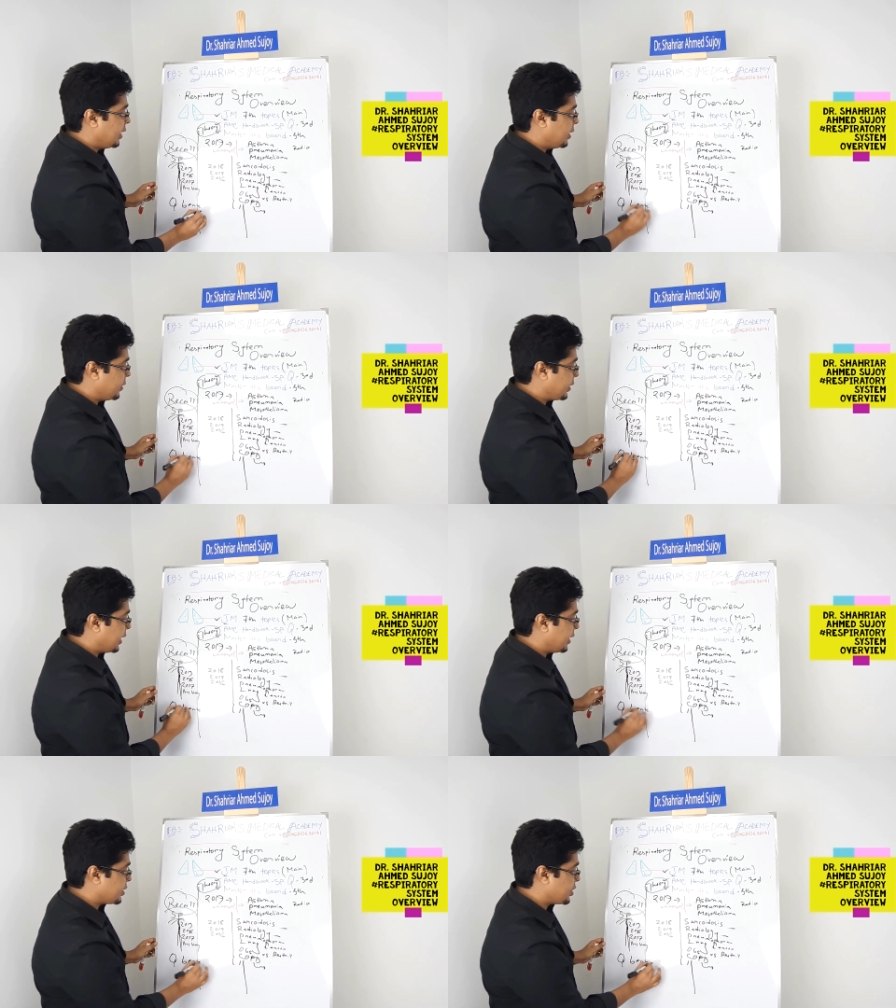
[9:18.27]

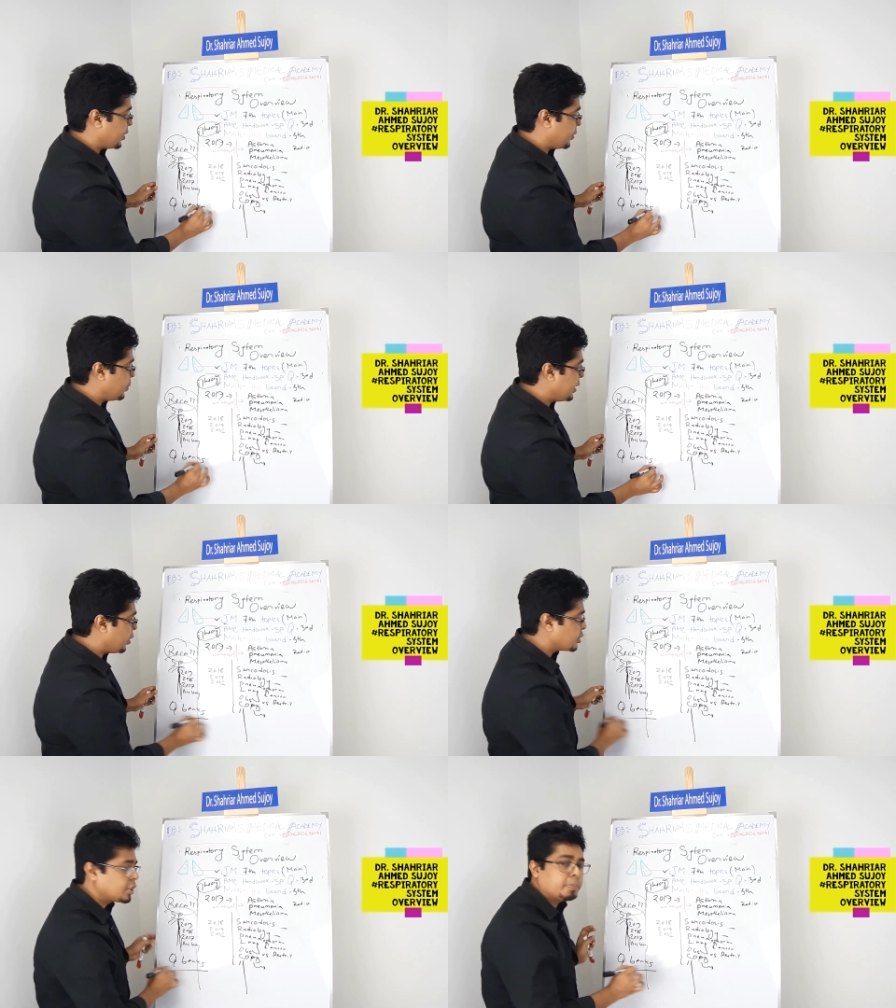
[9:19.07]
Okay, so we'll
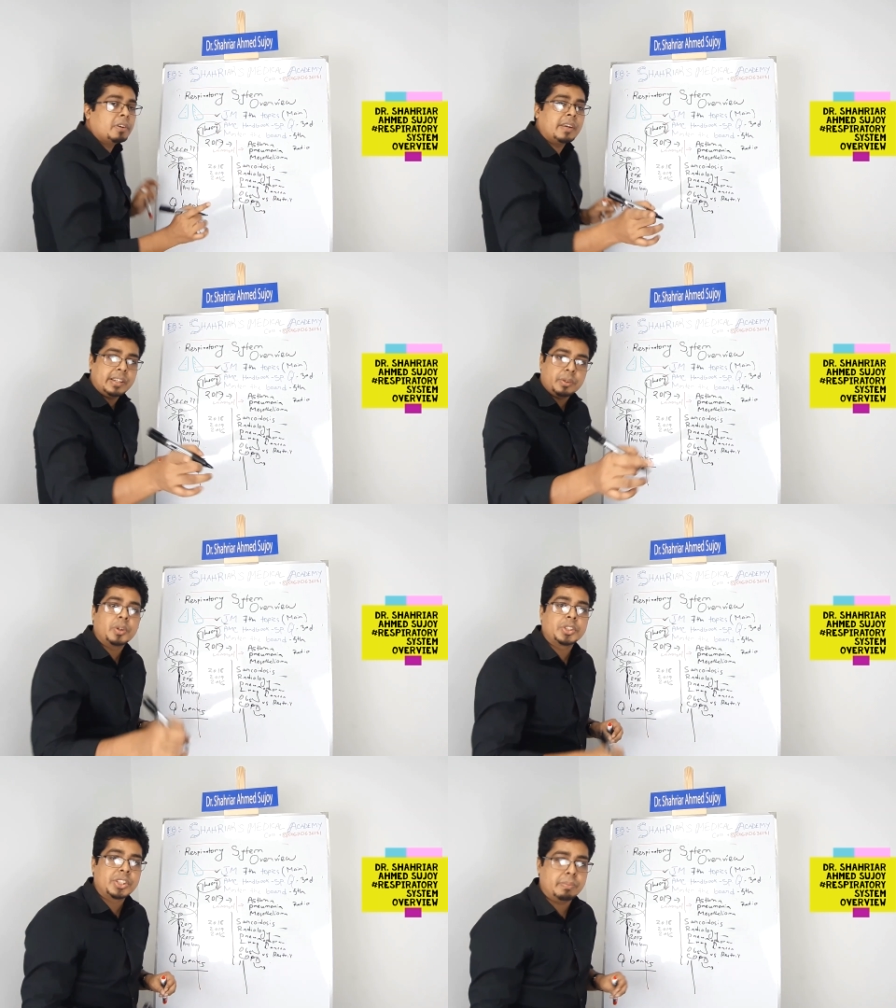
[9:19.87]
also provide you
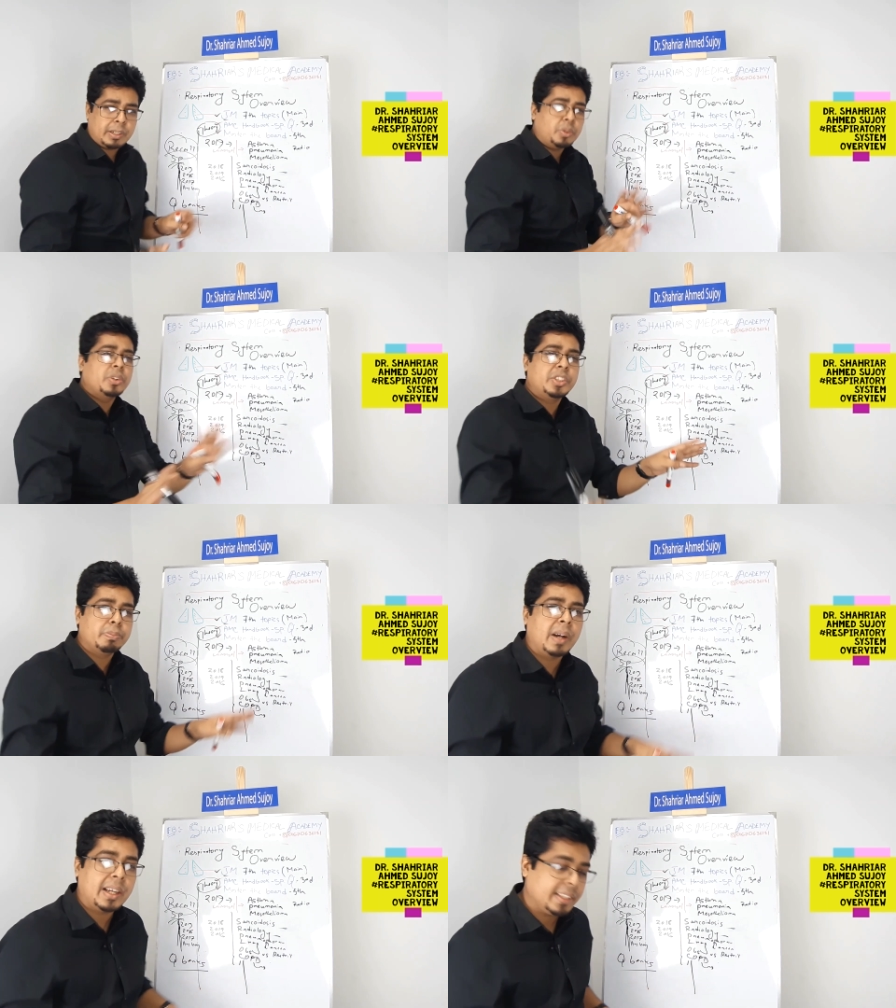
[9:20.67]
question bank, no need to
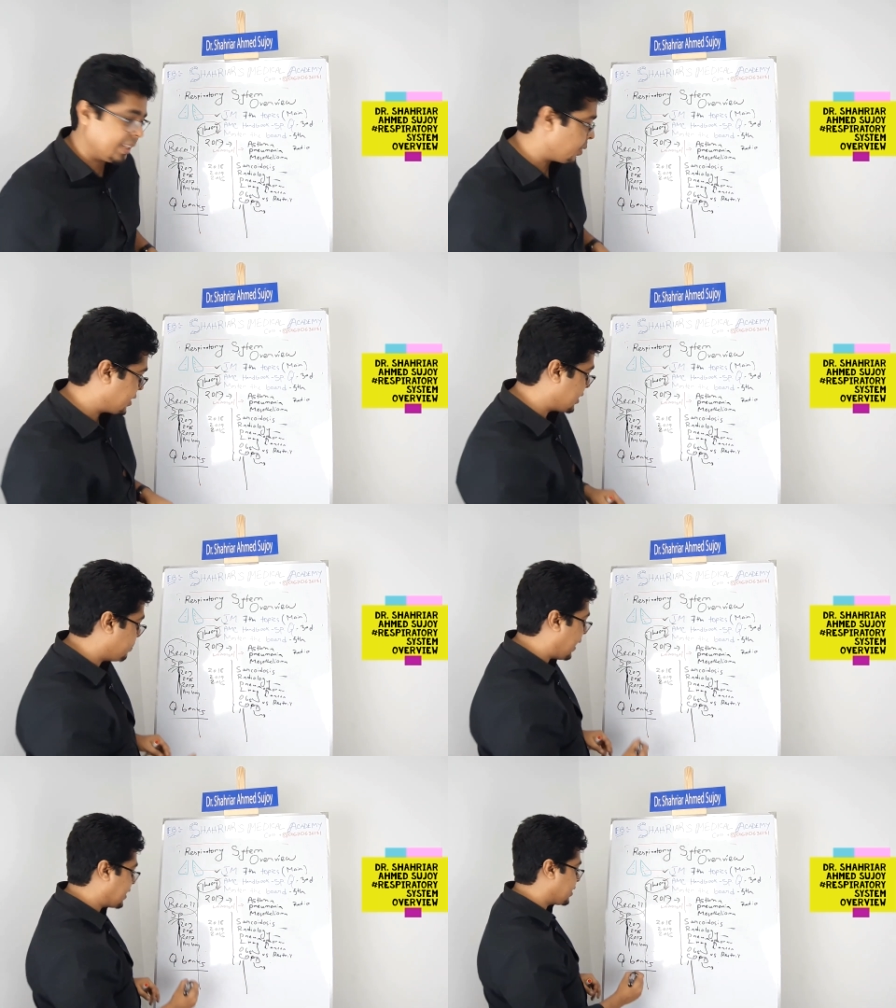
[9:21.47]
buy any question
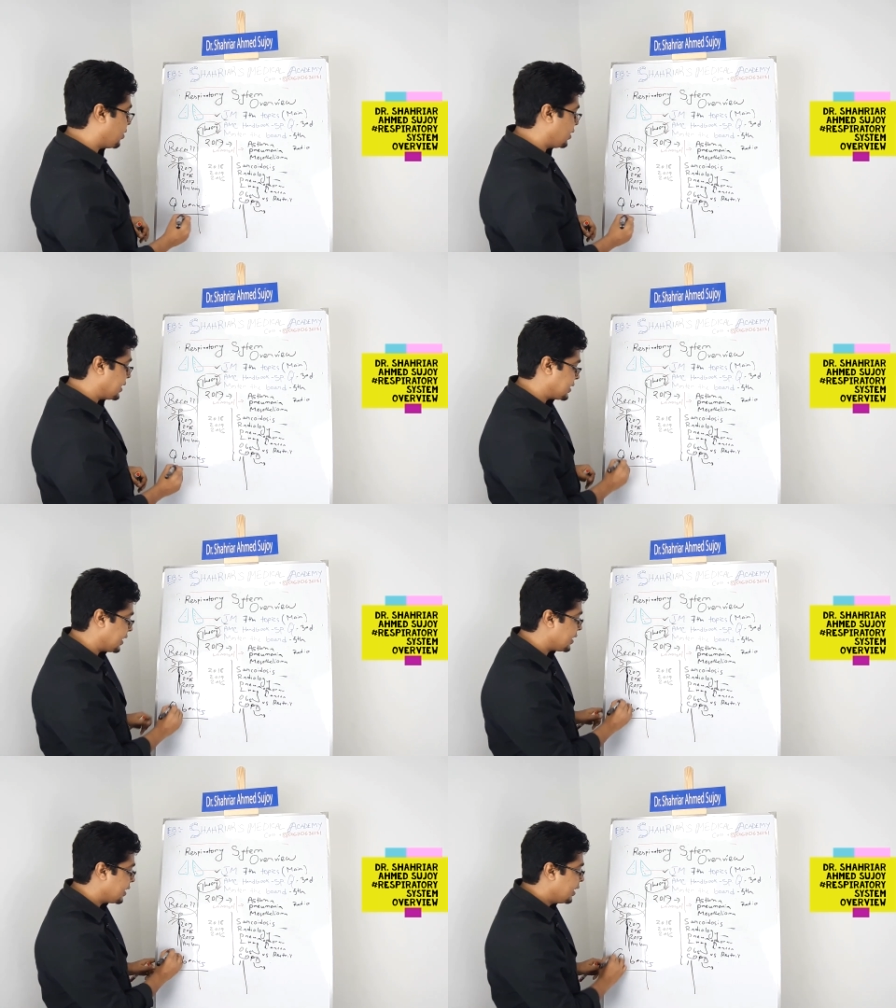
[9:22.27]
banks and all this
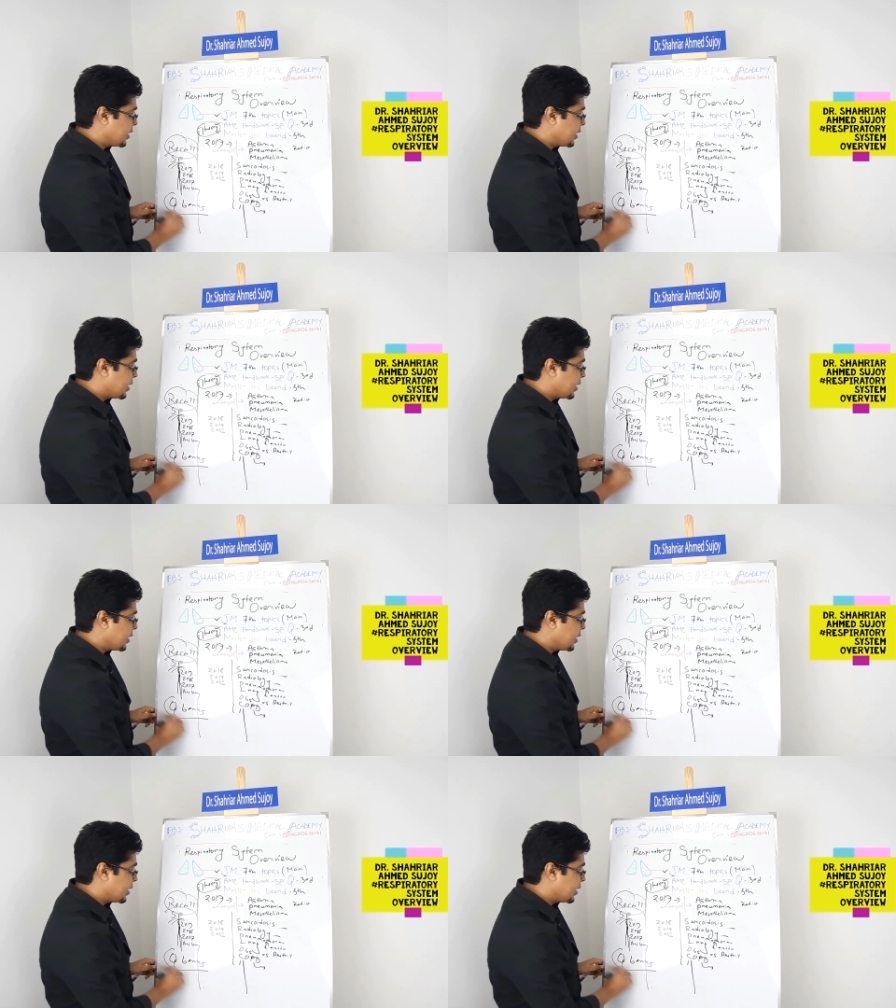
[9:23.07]
thing.